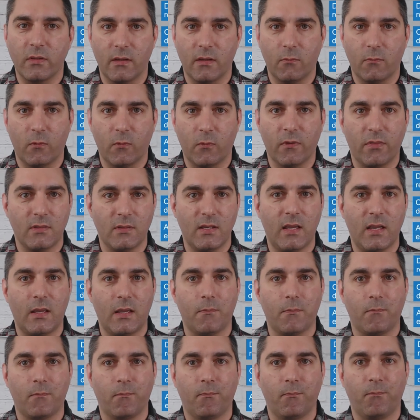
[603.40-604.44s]
the
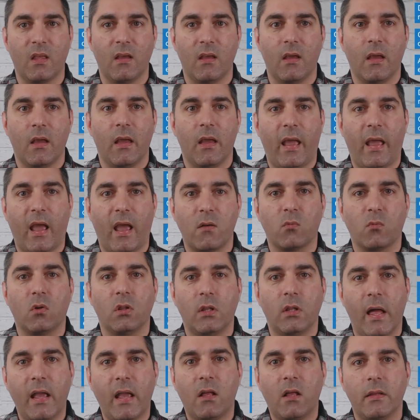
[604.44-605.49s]
team, and
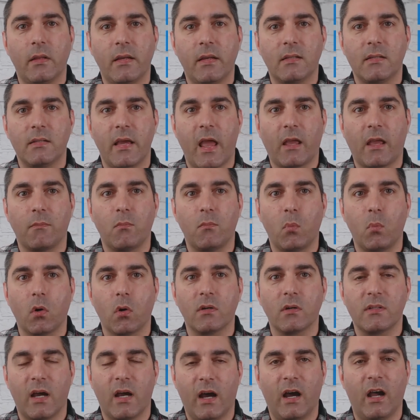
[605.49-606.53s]
will likely take
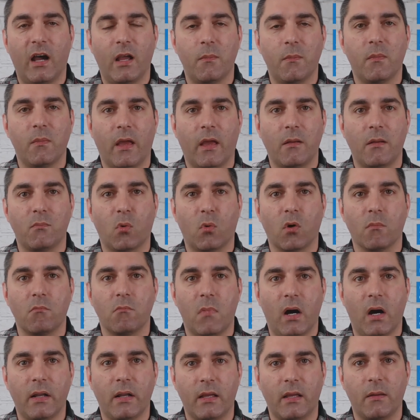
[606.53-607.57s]
more time and more
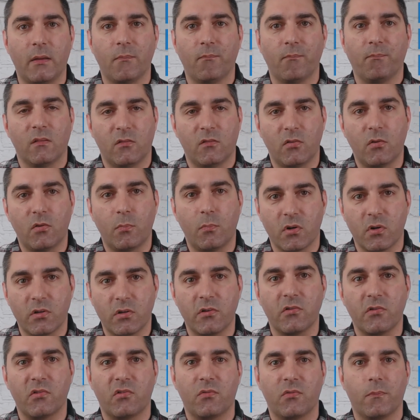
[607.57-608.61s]
money to
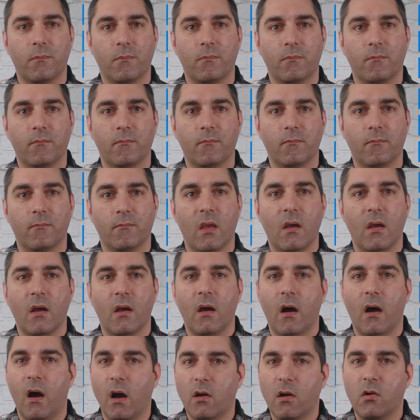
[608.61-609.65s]
produce.
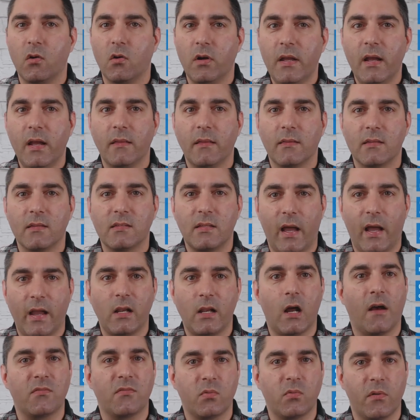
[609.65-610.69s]
Agree on the
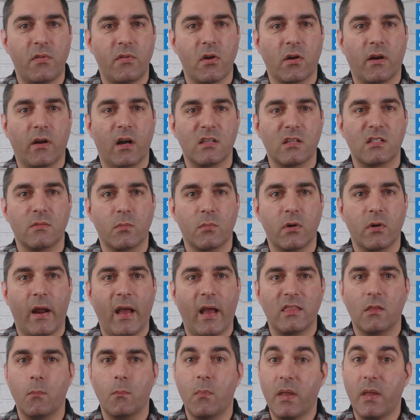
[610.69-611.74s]
sign-offs with your customer
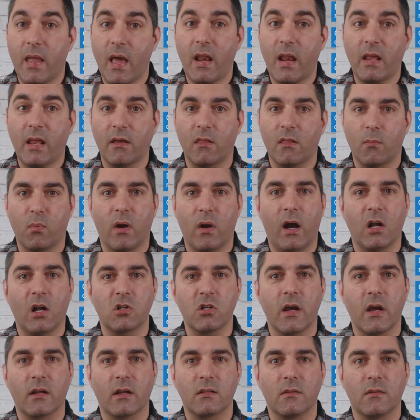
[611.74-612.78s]
at the beginning of the
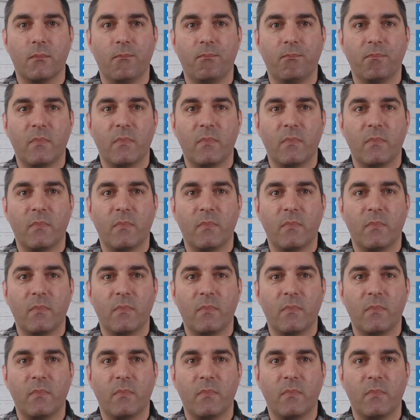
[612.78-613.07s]
project.